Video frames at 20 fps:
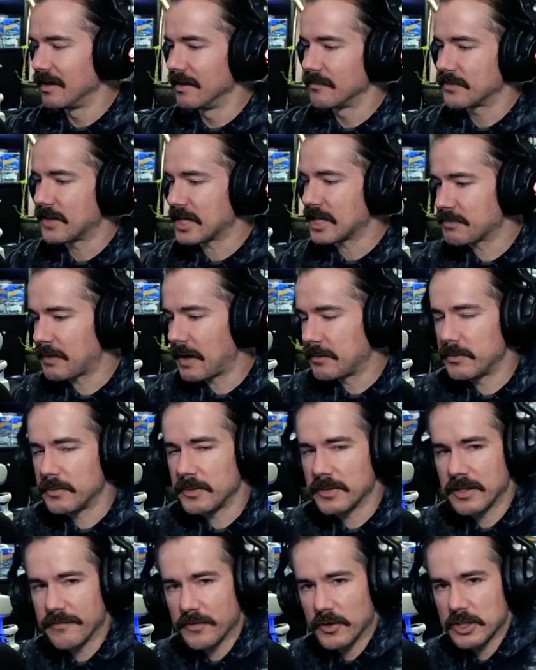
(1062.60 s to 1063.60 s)
that's
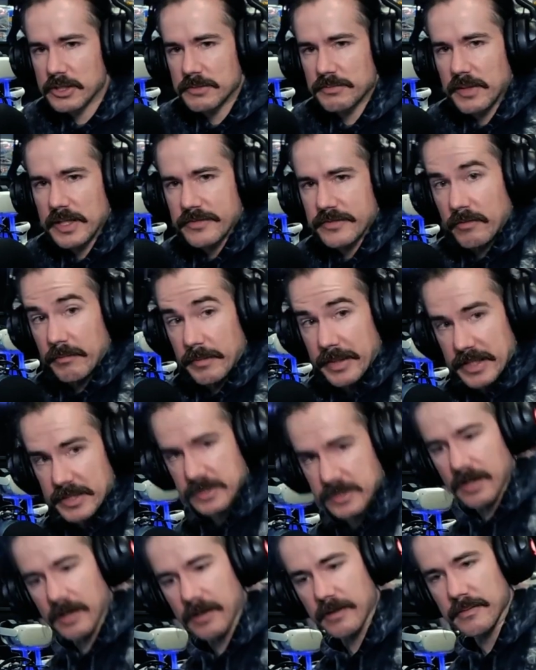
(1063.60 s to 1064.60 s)
probably the first place for me to
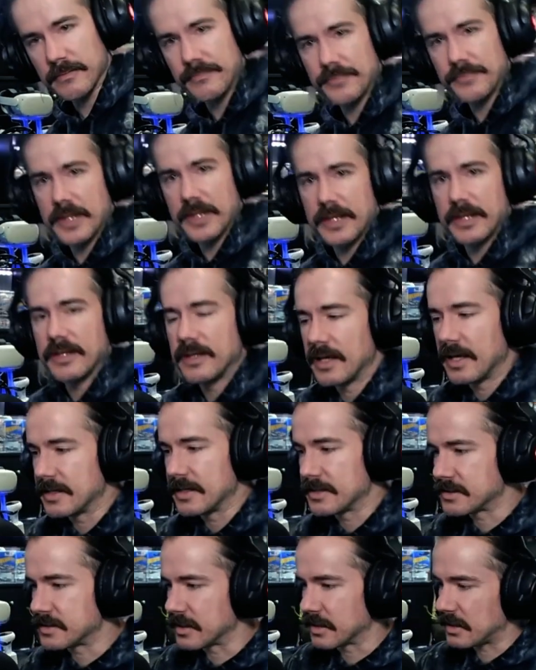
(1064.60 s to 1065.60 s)
start,
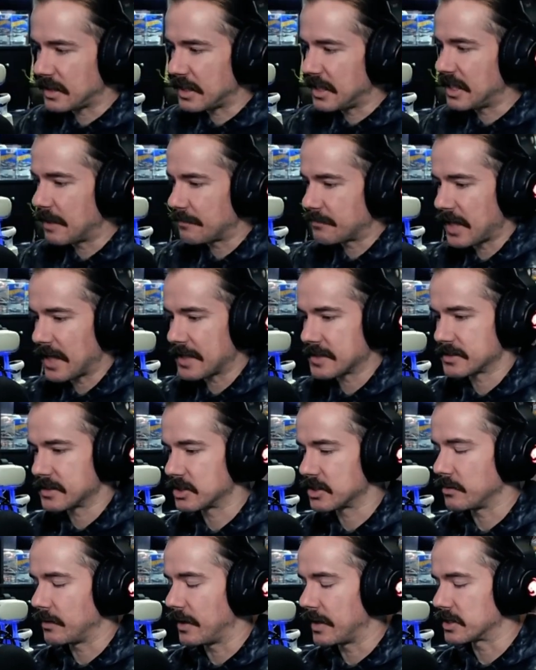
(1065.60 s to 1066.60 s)
is to clean up that
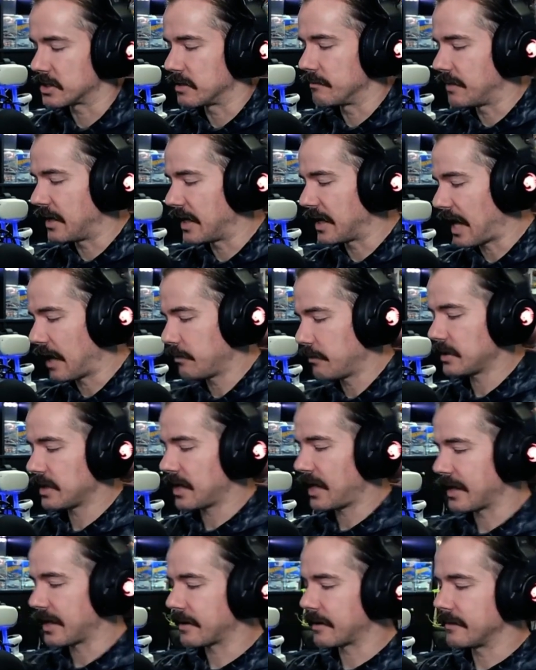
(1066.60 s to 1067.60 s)
situation. But I would
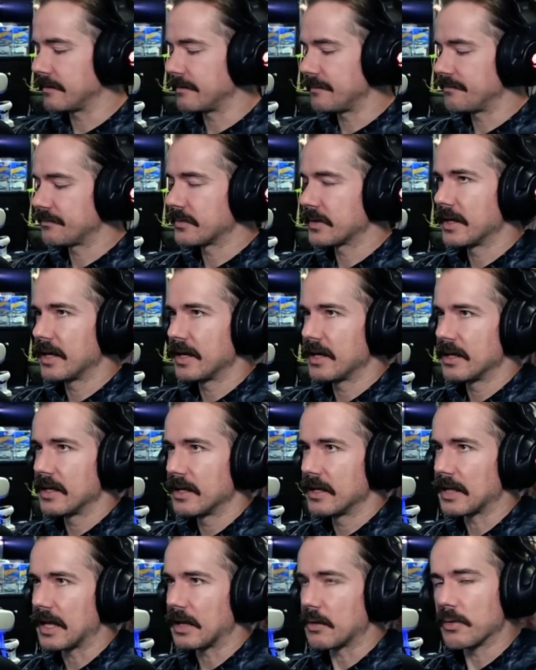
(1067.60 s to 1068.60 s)
like
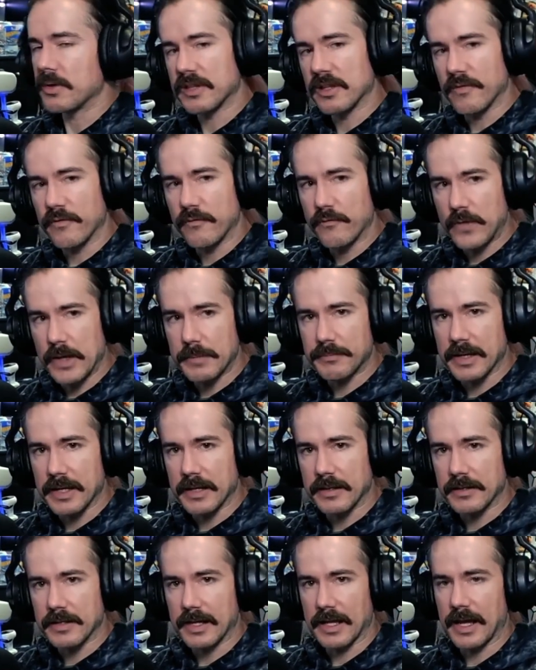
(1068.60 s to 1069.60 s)
with the
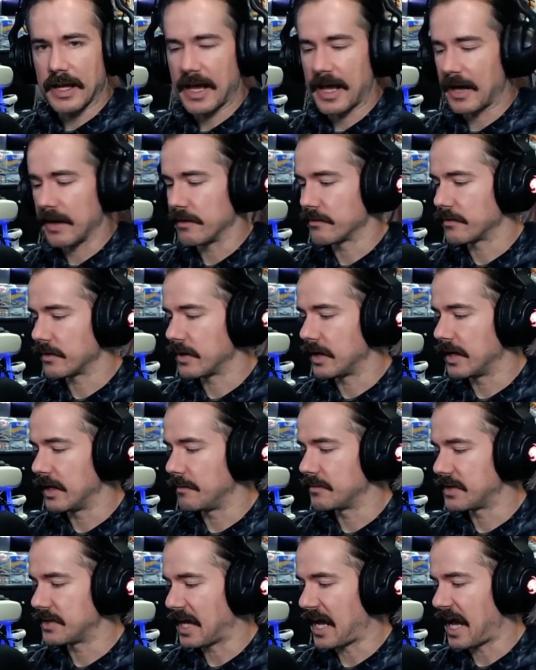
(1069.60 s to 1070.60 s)
Fitbit that I have,
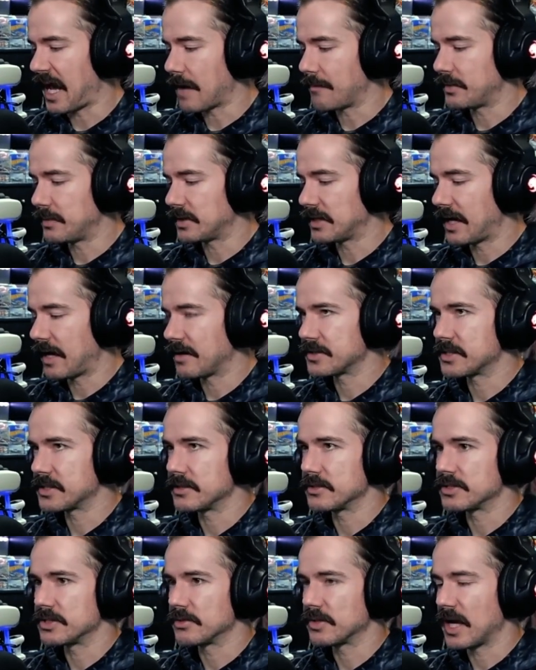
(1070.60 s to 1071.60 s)
the app allows you
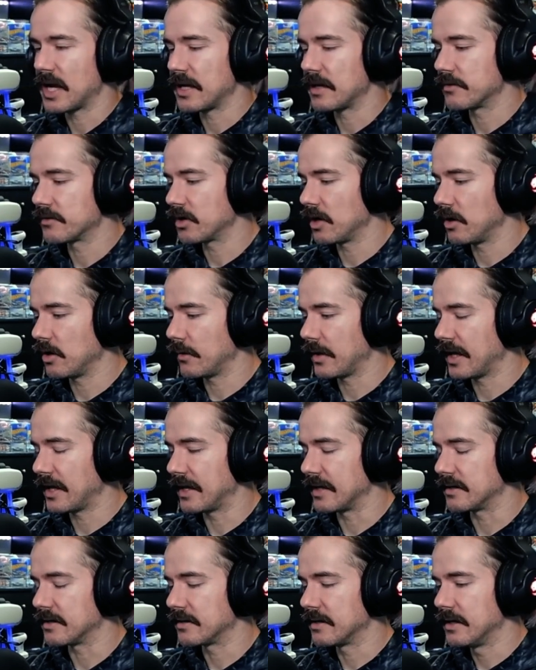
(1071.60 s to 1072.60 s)
to kind of go in
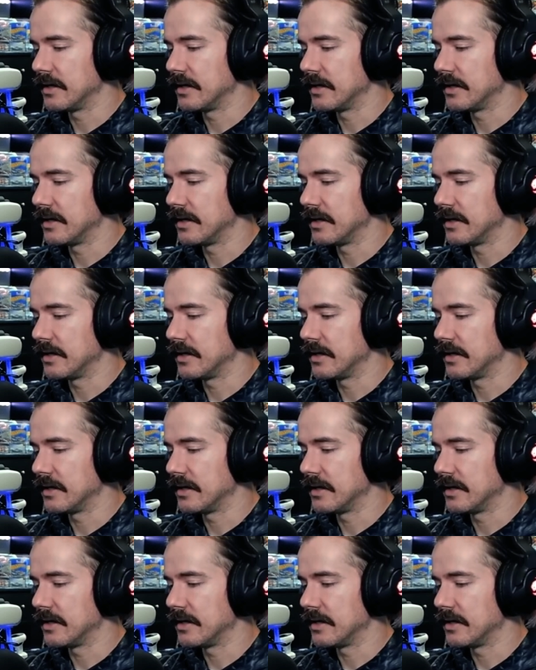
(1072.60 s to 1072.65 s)
and